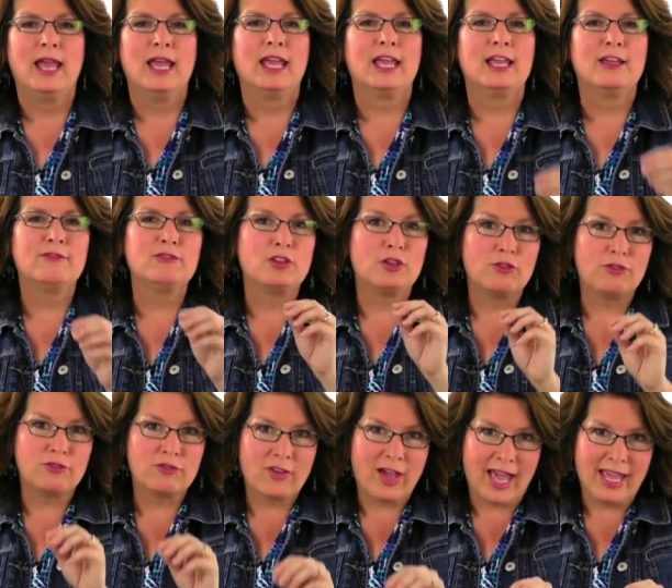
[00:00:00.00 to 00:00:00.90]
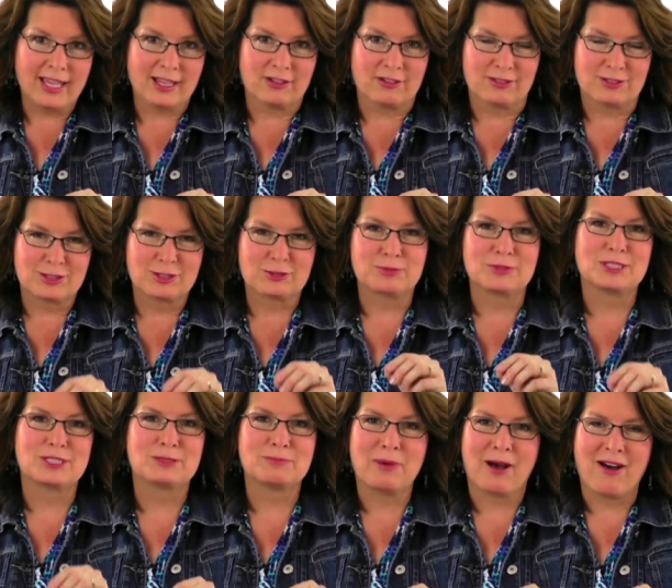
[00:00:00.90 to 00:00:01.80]
If you fail to
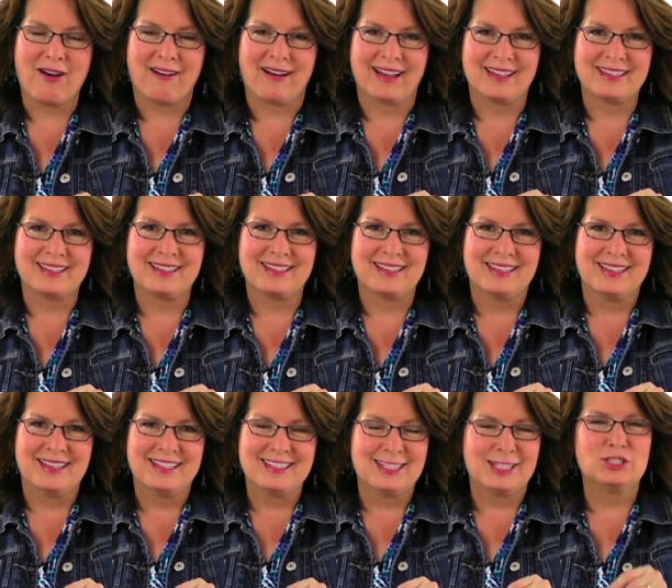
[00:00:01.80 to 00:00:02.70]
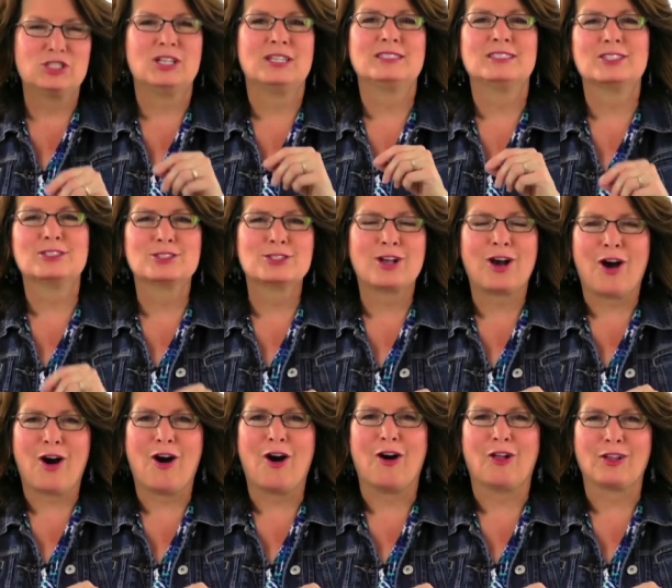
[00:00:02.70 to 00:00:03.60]
respond to Jesus'
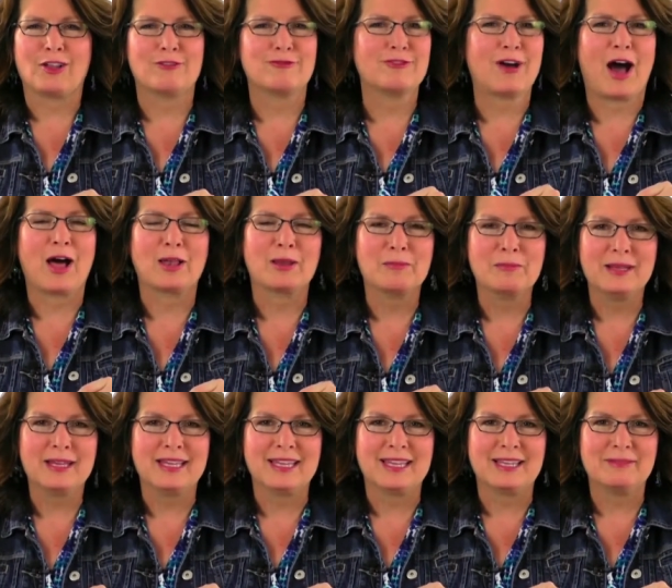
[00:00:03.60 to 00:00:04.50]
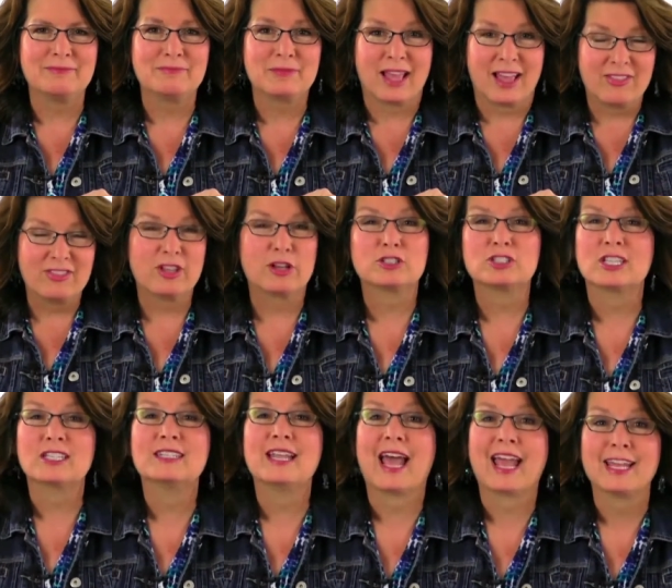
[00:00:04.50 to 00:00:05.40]
call of follow me, there's
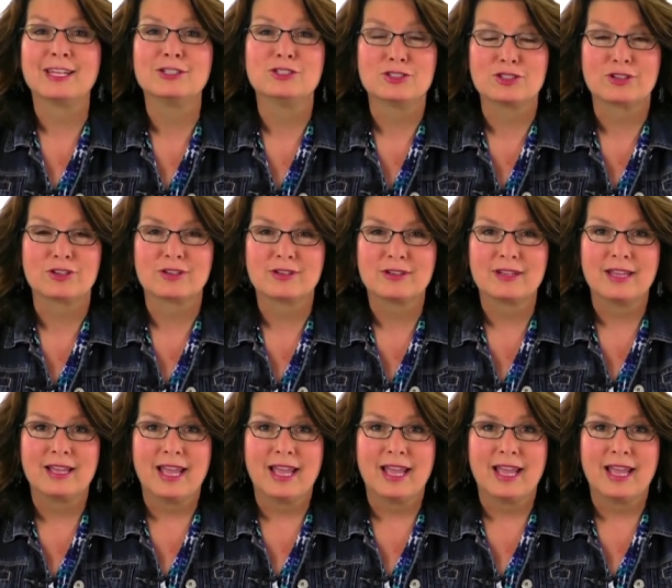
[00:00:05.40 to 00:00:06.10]
a danger.